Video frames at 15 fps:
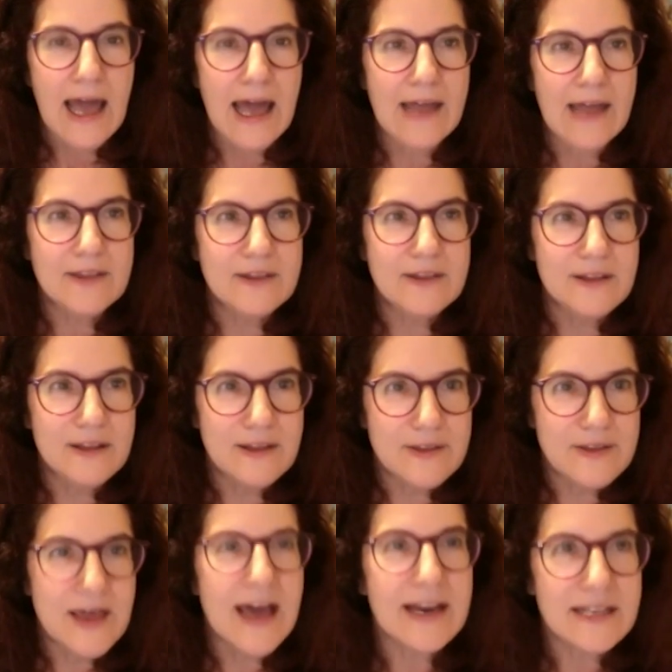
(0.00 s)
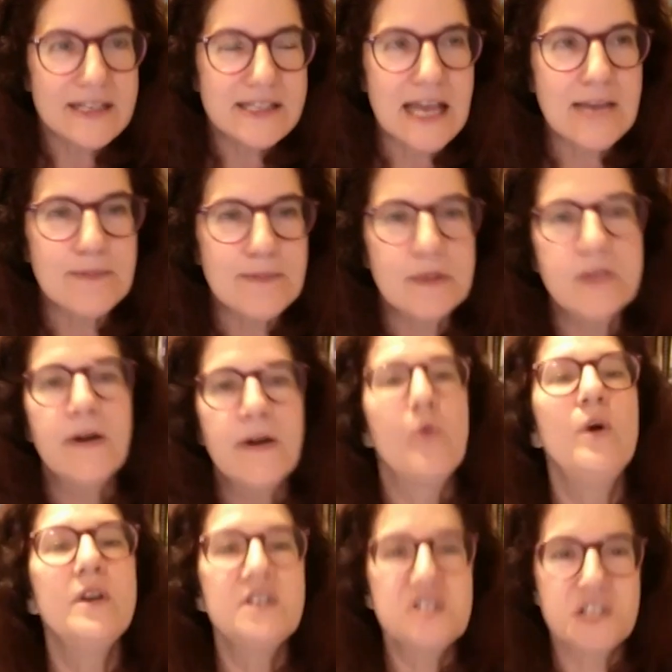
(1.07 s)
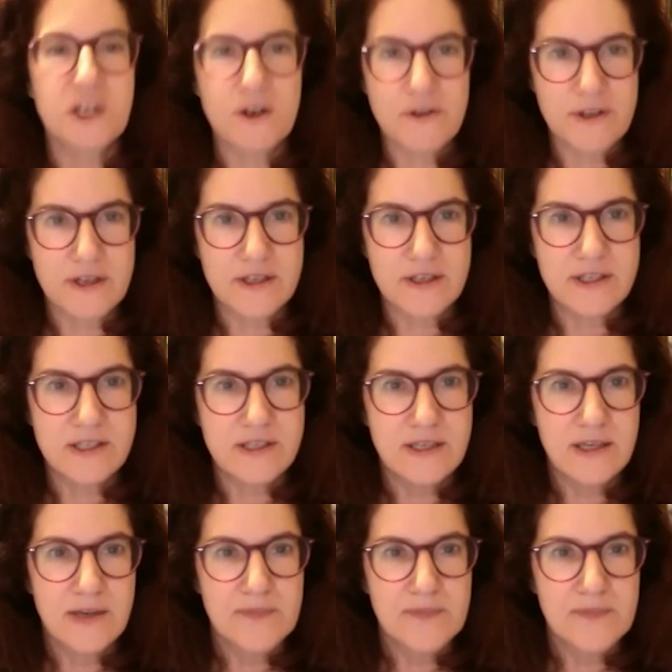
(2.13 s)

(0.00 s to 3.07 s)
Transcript: And that excitement of, I want to share this.